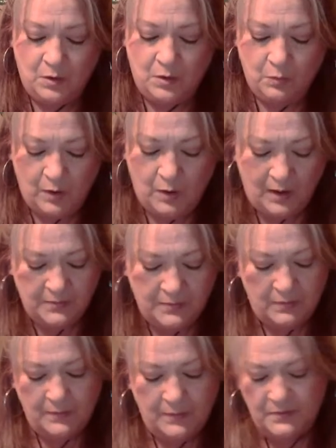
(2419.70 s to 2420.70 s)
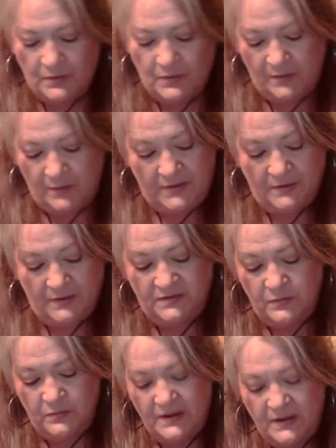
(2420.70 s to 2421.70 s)
Robin, Robin, Robin. Let's
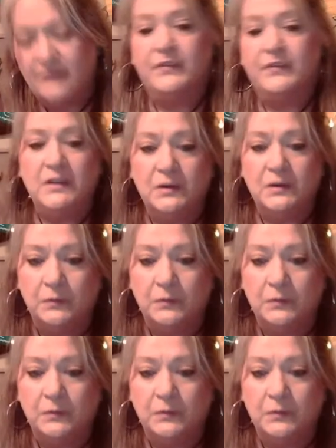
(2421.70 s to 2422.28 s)
see what we got for you.